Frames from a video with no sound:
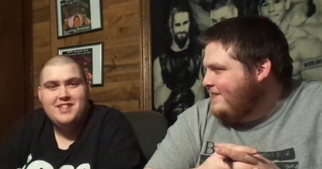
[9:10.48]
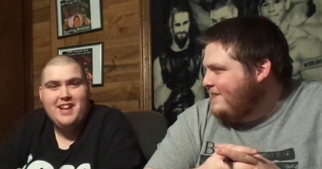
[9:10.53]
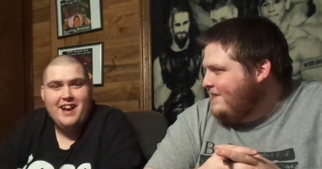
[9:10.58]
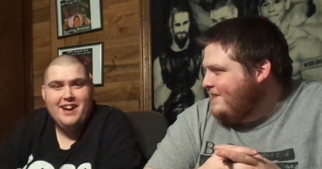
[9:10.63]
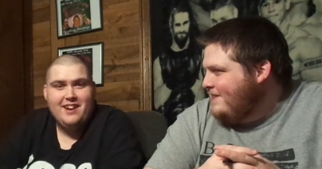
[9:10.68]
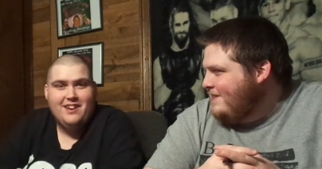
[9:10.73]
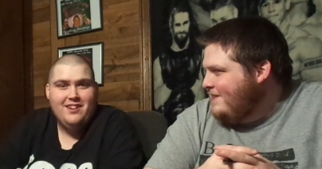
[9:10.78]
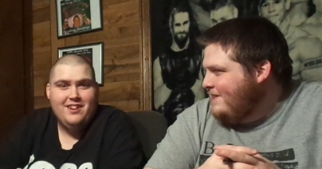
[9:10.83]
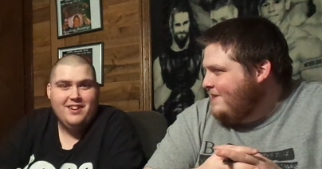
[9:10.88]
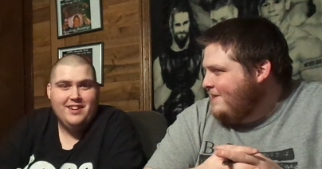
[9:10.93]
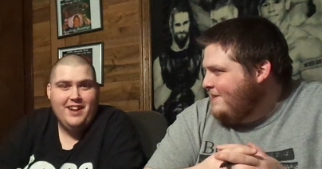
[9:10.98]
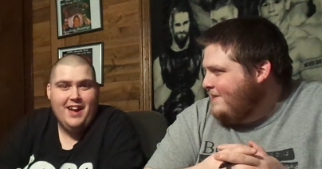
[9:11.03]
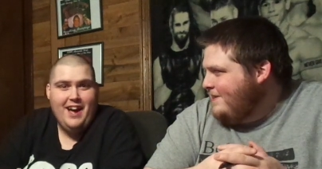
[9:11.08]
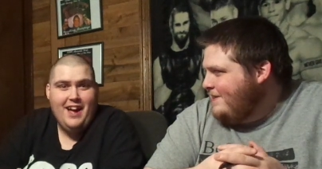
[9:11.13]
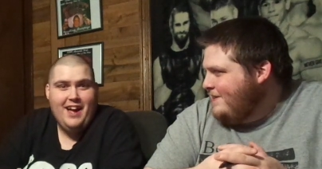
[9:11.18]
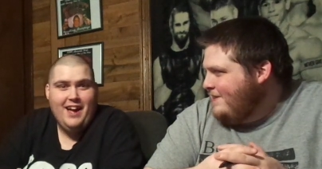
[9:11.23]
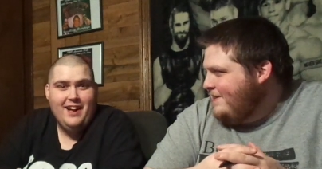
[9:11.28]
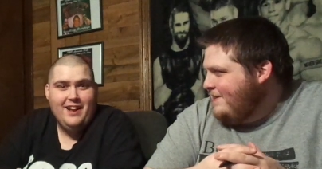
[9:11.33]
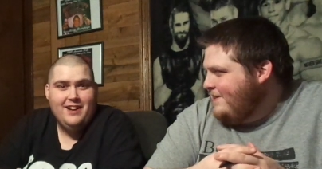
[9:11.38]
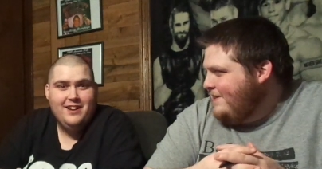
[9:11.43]
Speaker 1: not going to
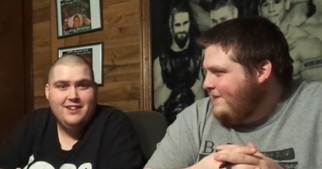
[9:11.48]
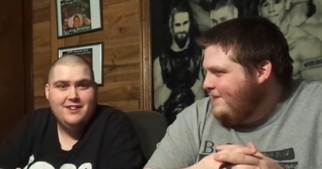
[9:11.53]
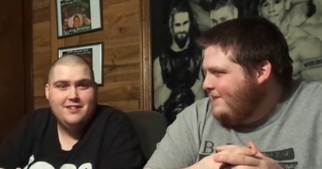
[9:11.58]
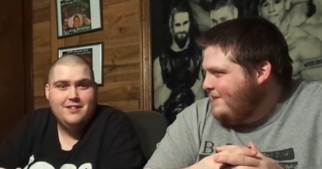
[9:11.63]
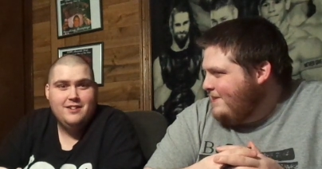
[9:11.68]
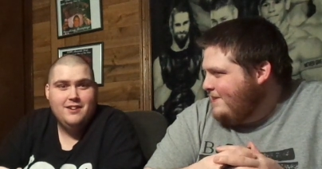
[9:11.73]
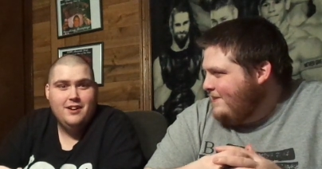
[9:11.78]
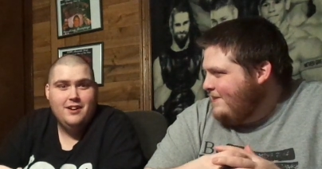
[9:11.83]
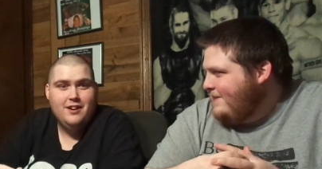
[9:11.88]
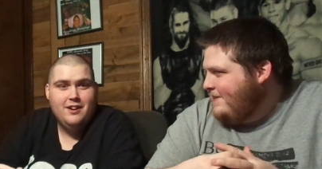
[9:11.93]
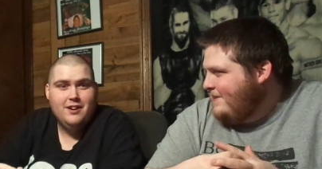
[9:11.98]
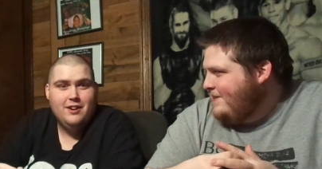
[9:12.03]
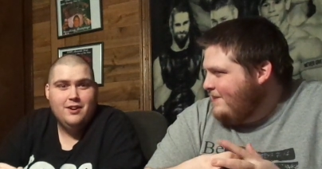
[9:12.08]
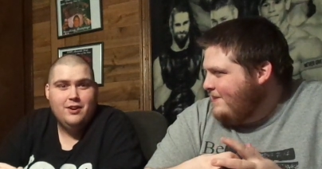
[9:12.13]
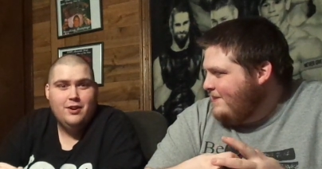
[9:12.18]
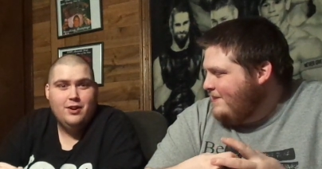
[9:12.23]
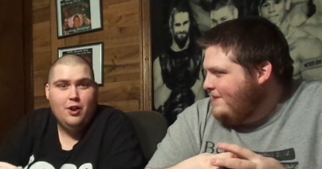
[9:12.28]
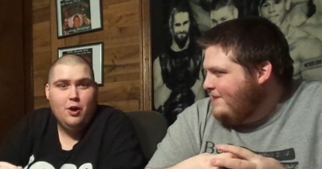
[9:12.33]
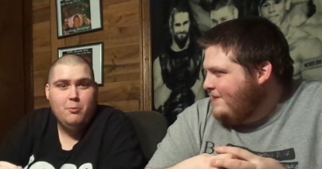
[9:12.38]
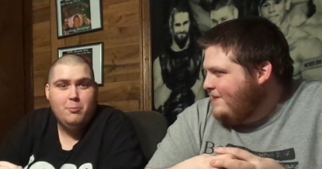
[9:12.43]
die. Uh,
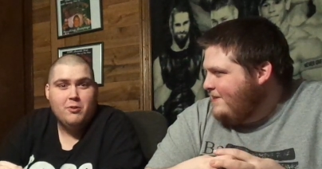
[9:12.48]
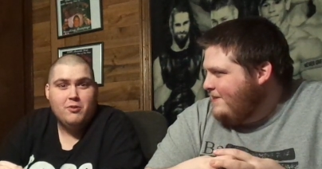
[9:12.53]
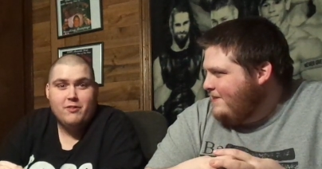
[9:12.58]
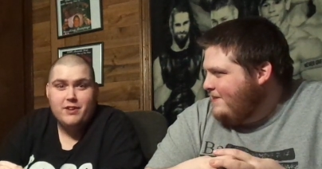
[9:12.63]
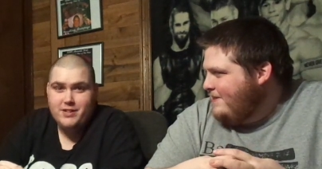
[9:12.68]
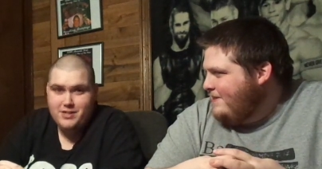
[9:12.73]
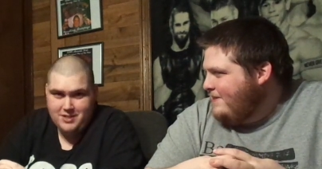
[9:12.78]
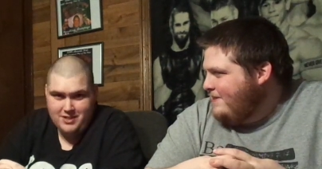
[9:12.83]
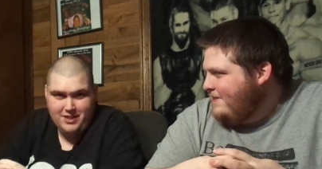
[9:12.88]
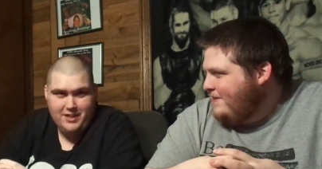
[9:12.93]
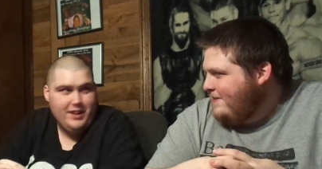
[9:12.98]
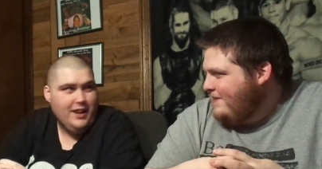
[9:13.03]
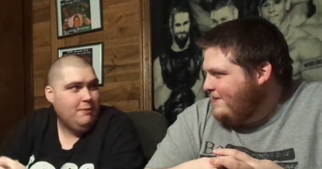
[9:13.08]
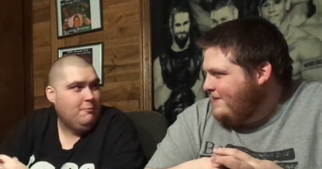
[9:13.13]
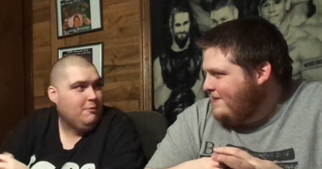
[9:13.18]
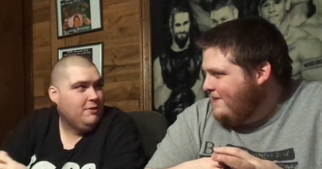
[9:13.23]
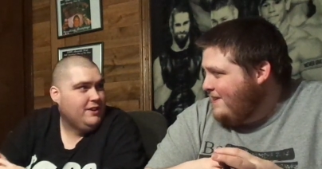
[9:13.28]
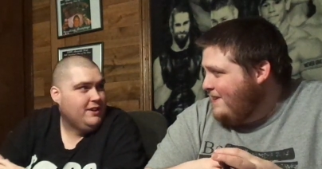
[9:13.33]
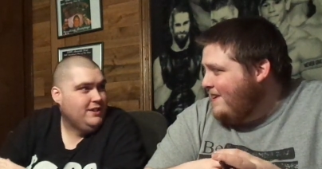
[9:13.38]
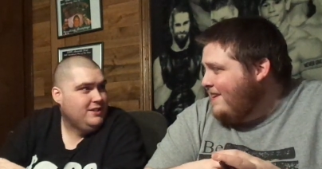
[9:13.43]
Global Wrestling
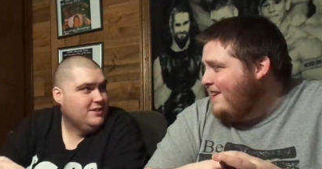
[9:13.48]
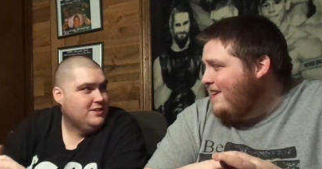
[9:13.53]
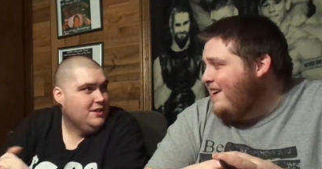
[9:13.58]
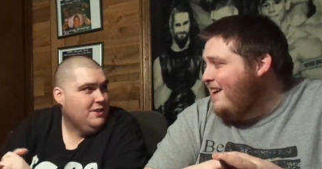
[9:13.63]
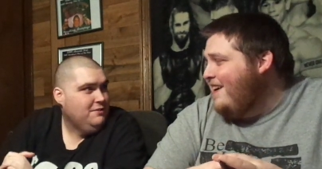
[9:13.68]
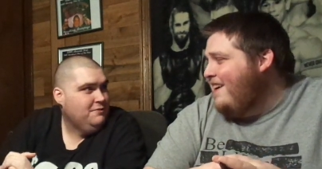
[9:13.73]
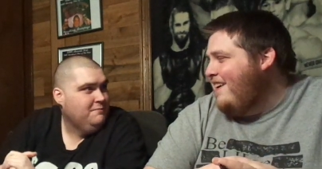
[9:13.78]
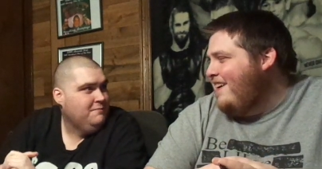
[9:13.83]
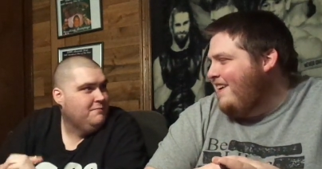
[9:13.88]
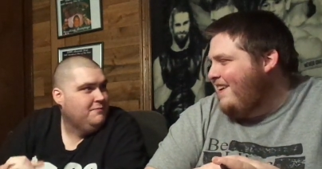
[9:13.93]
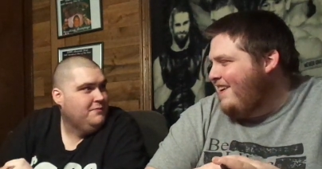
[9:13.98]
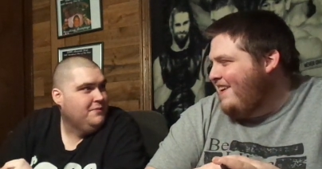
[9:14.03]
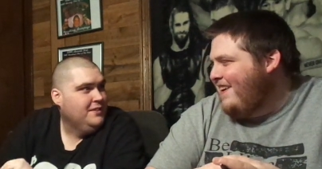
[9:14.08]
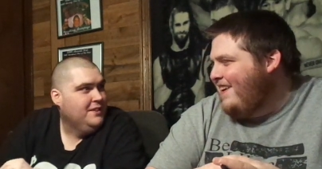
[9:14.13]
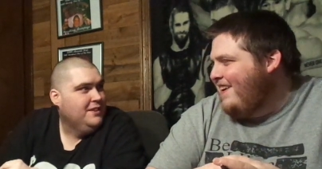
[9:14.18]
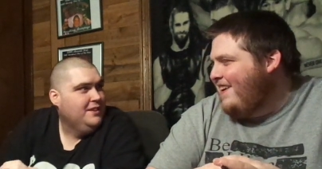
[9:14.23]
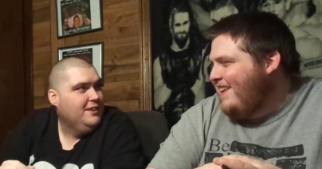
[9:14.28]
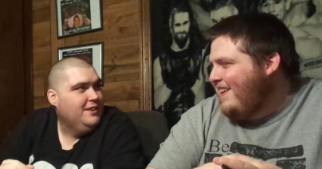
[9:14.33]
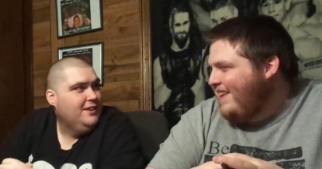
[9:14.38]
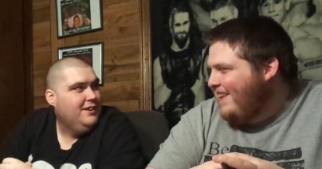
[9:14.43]
Network is,
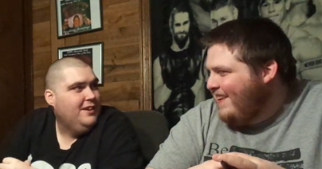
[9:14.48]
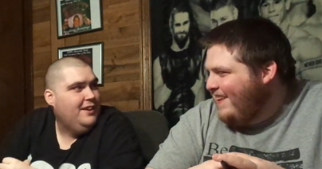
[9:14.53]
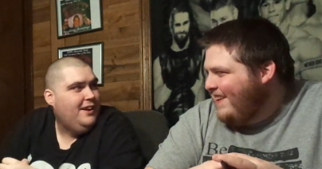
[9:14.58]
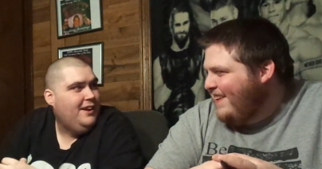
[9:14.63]
though.